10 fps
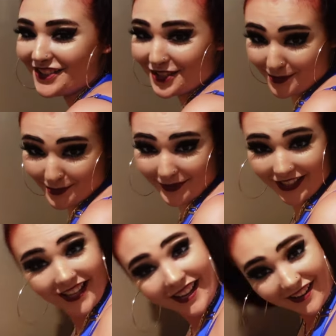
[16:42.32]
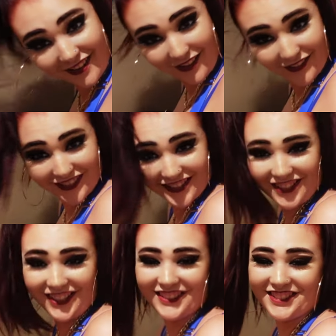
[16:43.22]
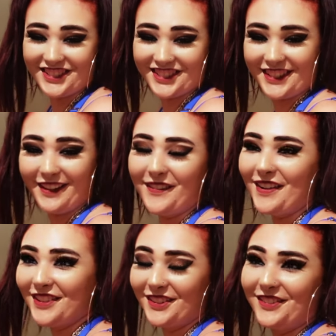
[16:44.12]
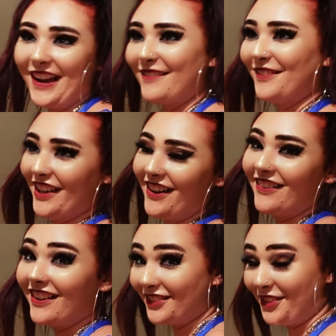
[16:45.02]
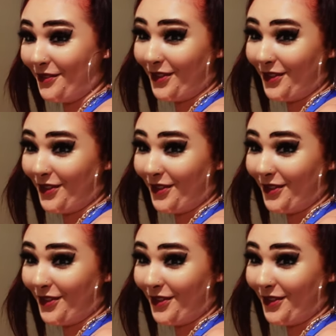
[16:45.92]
just put my hair up because I was just like, maybe it'll wake me up. I don't know